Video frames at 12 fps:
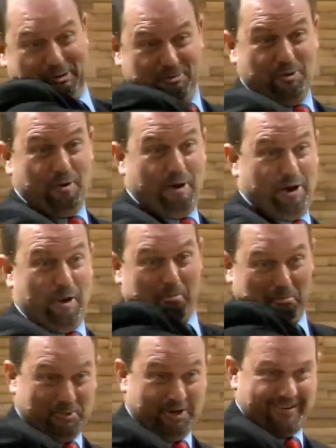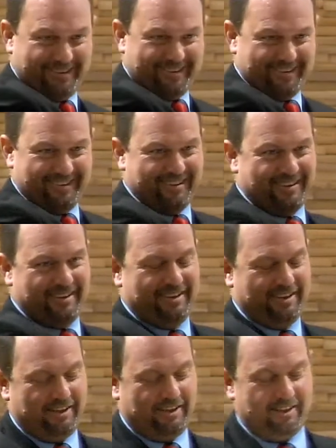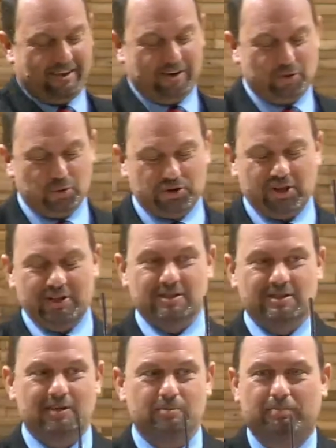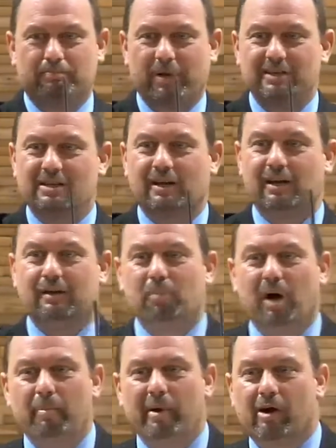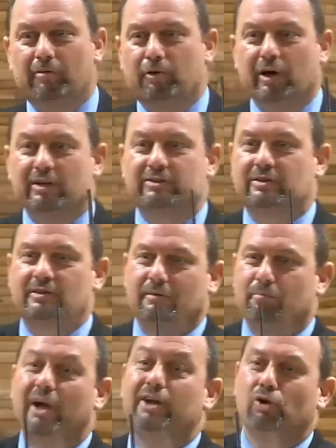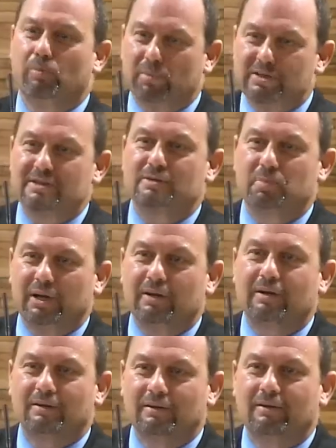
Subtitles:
What about him? And of course, Jesus says, basically, my paraphrase, mind your own business, Peter.